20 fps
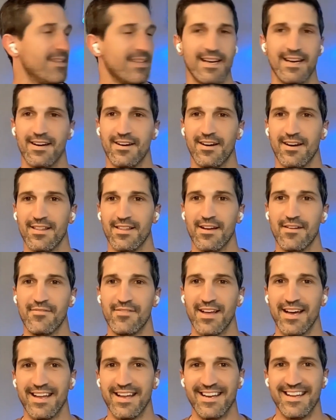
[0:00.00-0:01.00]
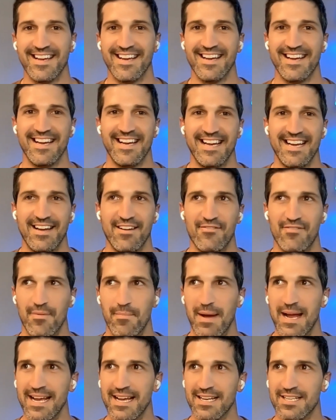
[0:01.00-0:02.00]
Yeah. I love that. For
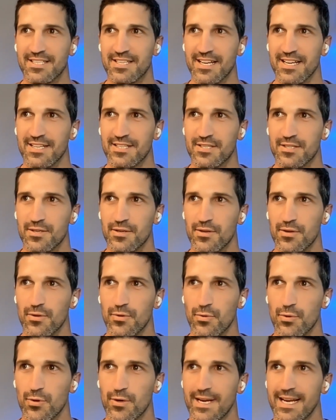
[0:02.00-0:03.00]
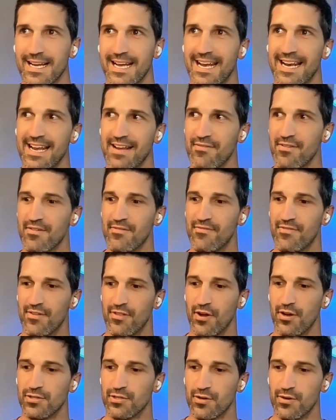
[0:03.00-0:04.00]
me, it's looking at even for
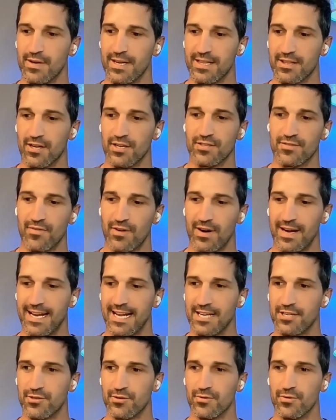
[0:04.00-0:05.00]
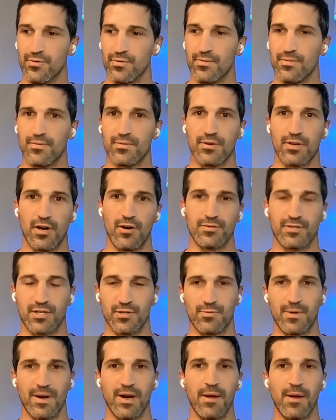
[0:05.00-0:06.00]
those who hit those financial goals,
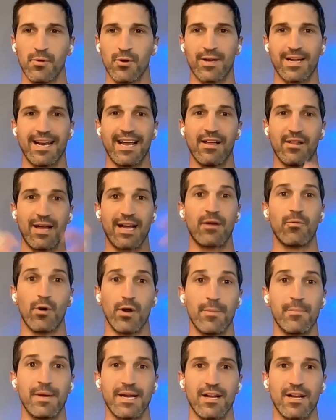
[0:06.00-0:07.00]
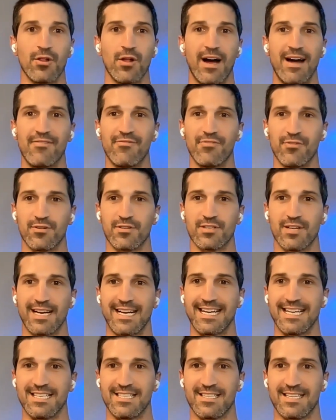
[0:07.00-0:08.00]
because when I'm looking at like what a bigger life looks
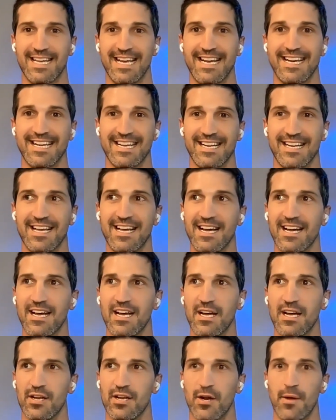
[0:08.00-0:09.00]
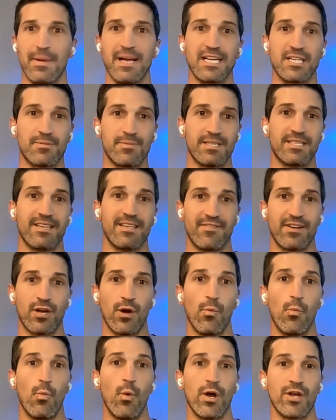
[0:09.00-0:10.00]
like, it's getting, you know, being specific
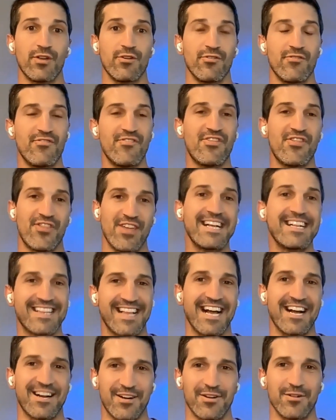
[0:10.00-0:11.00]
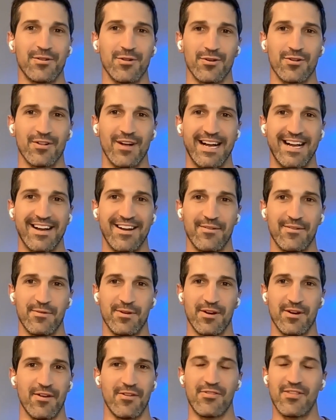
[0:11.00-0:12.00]
on what you think that could look like.
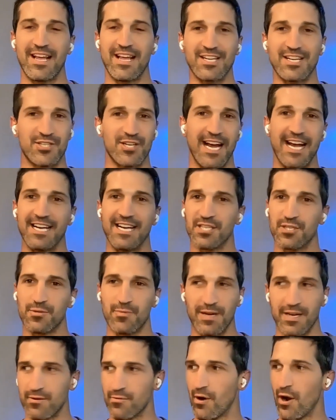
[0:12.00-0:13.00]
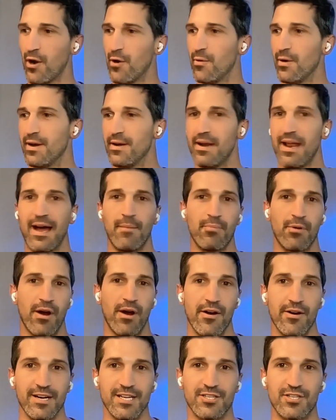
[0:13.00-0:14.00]
You know, things change as we grow and our
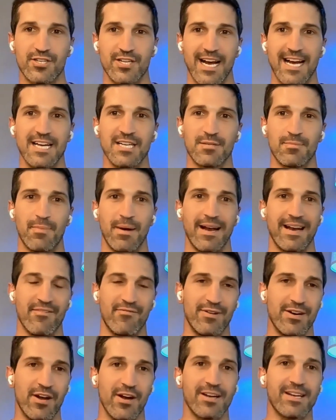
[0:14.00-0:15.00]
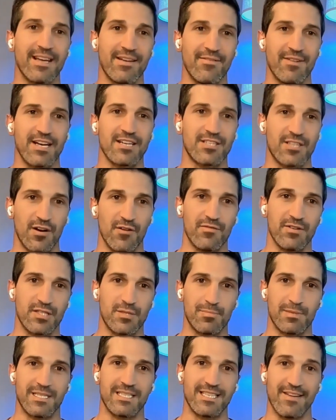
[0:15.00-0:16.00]
priorities change. But if we don't give ourselves a
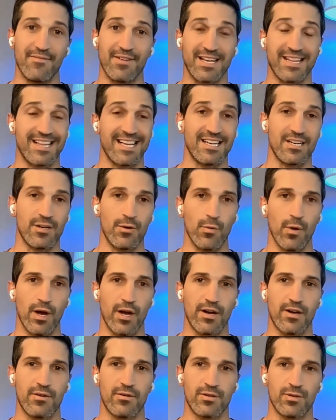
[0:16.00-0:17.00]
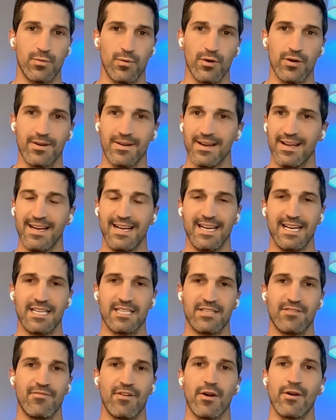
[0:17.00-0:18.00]
specific thing to work toward,
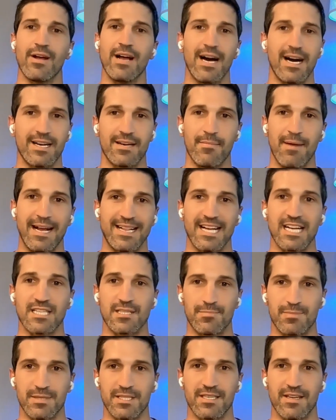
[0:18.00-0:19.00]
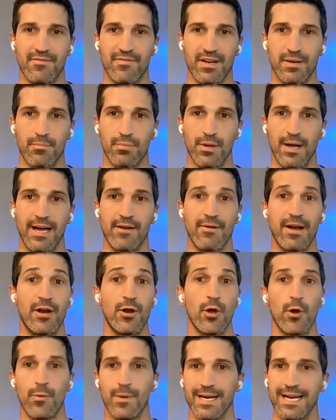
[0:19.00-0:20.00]
it's very hard to make that specific plan
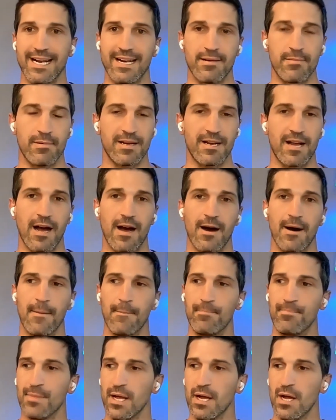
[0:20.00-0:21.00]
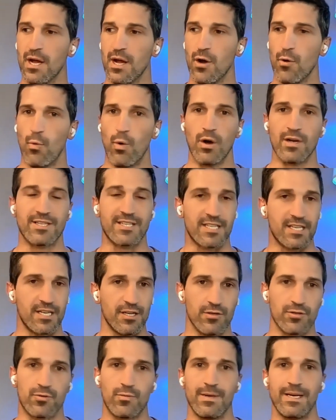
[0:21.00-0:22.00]
around who we need to become, what
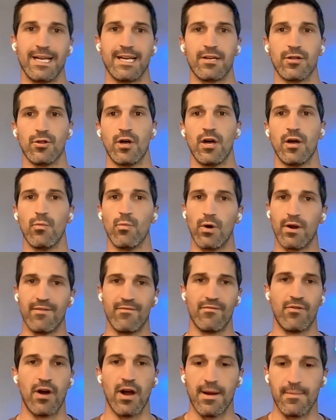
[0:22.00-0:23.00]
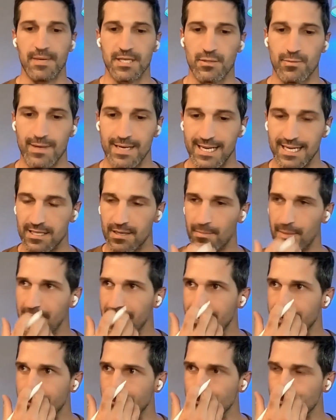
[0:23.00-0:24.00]
skills we need to learn, what environments we need to
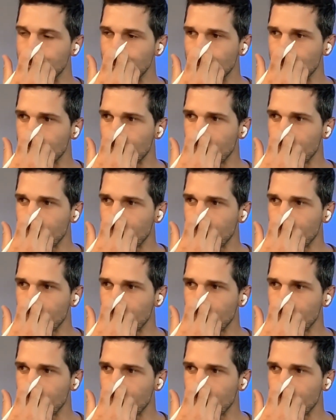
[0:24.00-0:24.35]
be in.